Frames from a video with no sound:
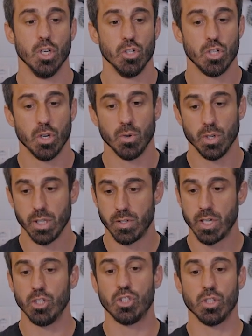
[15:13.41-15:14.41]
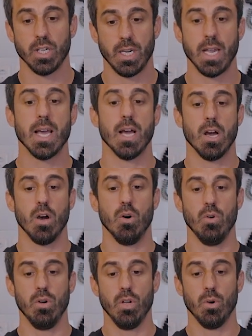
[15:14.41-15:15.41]
So essentially
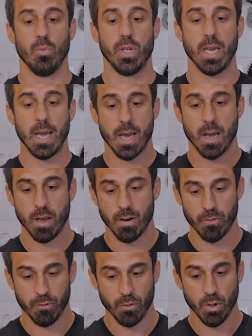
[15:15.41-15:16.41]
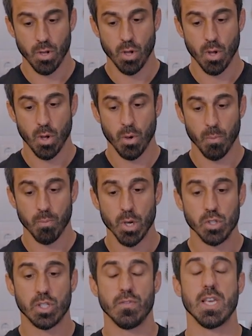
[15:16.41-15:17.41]
now we have
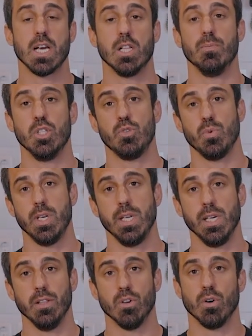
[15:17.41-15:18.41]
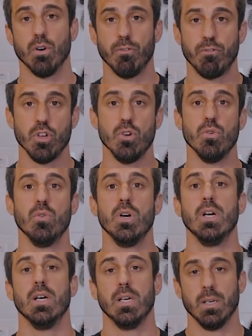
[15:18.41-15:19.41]
most of the elements we need. There are a few
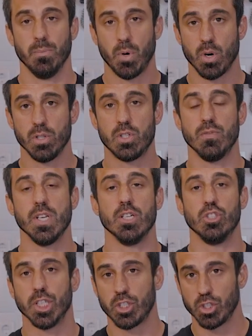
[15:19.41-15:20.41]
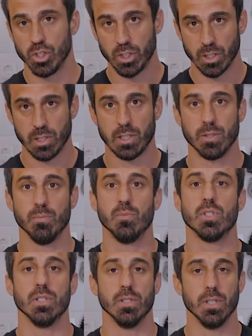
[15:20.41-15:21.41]
parts of the injection
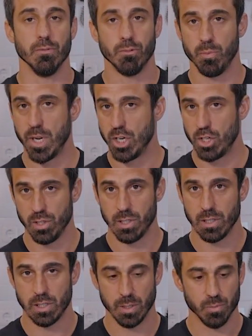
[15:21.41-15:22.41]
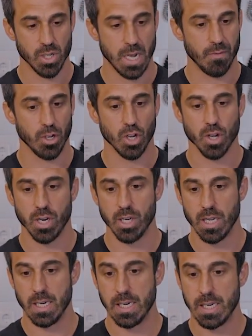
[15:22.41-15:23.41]
systems and information systems I haven't gone
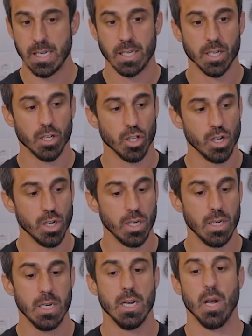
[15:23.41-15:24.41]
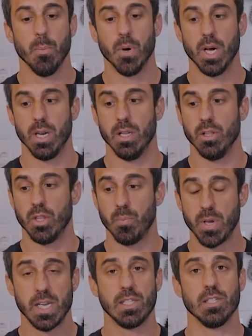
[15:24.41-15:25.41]
into any detail on, but the
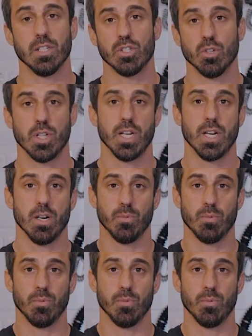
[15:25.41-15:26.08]
basics are there.